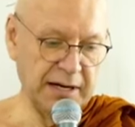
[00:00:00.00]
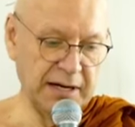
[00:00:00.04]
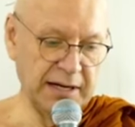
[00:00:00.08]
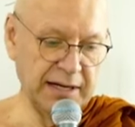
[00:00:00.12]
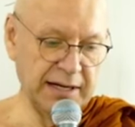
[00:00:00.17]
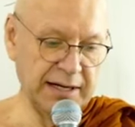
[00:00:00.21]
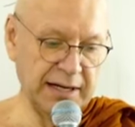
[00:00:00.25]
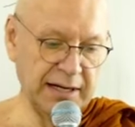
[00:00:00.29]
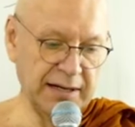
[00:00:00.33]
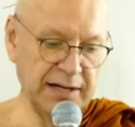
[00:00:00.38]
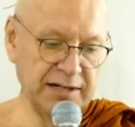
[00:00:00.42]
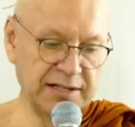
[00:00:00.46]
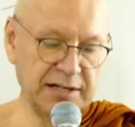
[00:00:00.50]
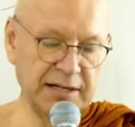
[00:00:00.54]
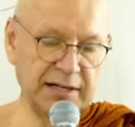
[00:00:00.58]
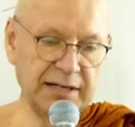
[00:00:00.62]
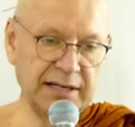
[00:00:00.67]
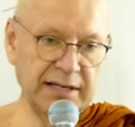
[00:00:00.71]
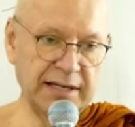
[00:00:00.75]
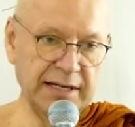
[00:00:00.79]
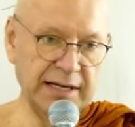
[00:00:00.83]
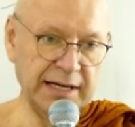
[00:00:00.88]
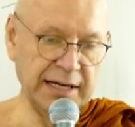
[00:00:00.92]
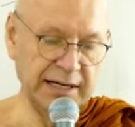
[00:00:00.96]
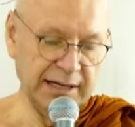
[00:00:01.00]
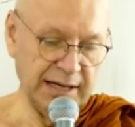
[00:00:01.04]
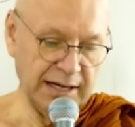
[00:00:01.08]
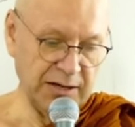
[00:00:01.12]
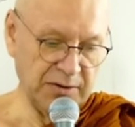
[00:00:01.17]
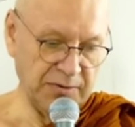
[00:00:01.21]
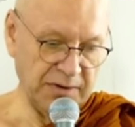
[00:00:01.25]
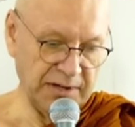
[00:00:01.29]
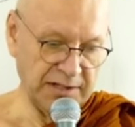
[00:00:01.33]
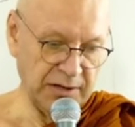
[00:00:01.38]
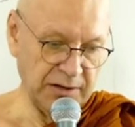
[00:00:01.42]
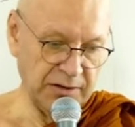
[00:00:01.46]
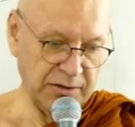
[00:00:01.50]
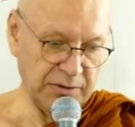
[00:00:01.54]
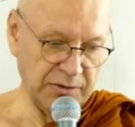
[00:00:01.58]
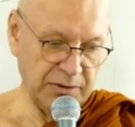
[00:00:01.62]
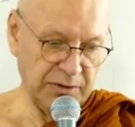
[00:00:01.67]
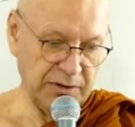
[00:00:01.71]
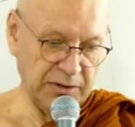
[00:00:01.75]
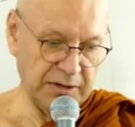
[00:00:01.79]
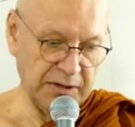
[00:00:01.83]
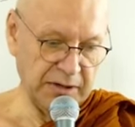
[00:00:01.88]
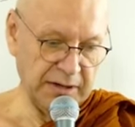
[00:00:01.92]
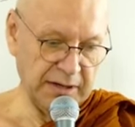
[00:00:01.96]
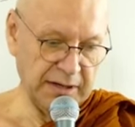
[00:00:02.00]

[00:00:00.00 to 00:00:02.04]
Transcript: diligent, keen, and resolute.